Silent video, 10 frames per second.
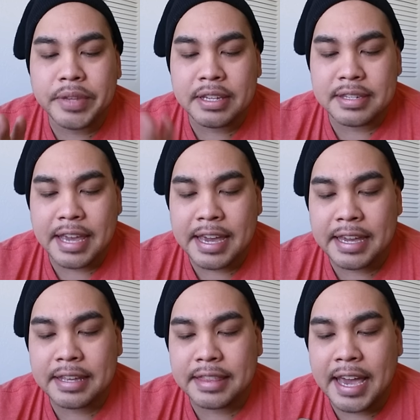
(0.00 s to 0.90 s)
is
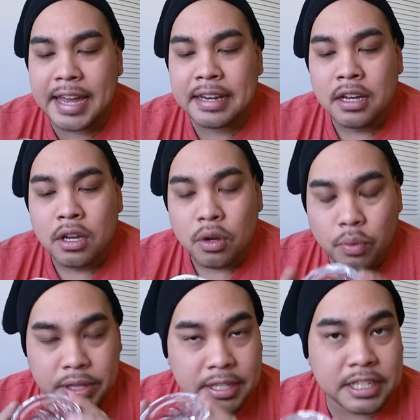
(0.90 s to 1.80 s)
saying that
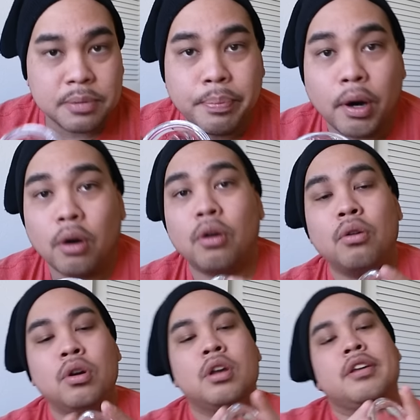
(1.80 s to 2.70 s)
with this
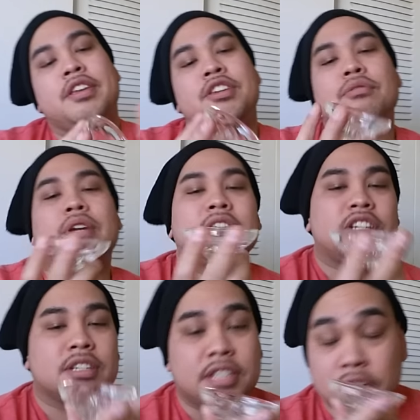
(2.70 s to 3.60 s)
bowl, you could
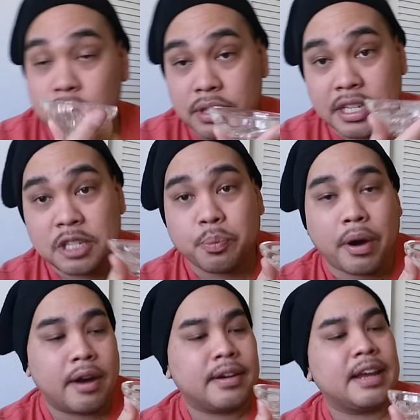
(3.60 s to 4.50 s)
just use this
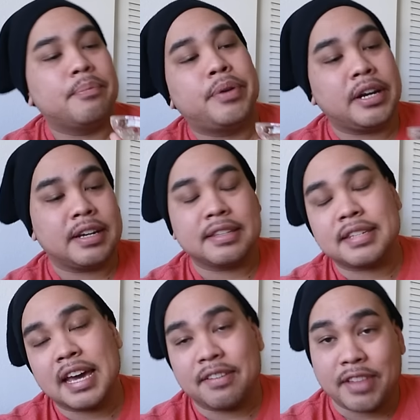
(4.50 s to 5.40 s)
part and put it
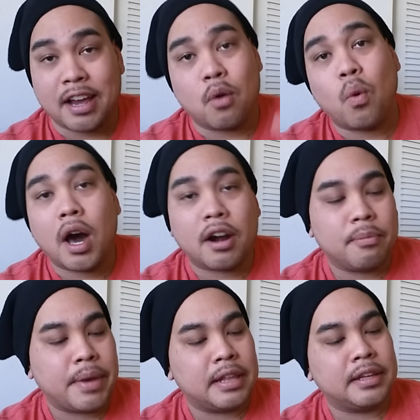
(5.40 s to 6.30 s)
inside of like a
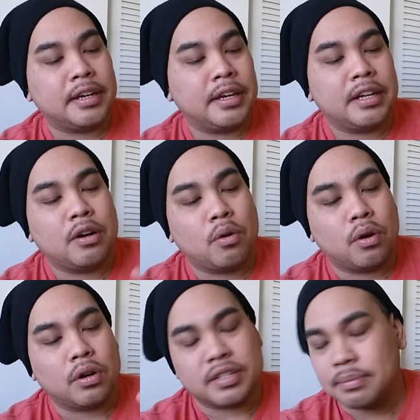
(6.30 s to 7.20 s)
watermelon
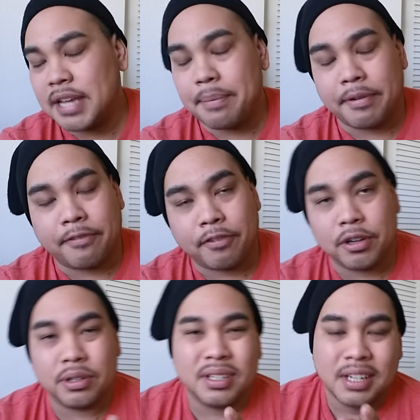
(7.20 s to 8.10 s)
or some type of
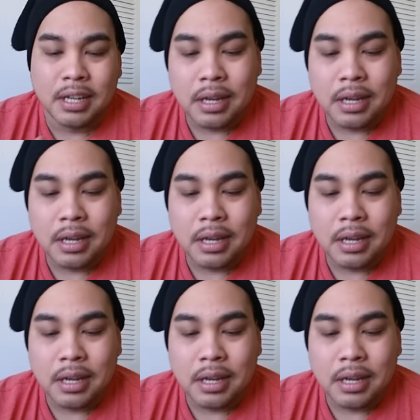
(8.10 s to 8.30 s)
fruit.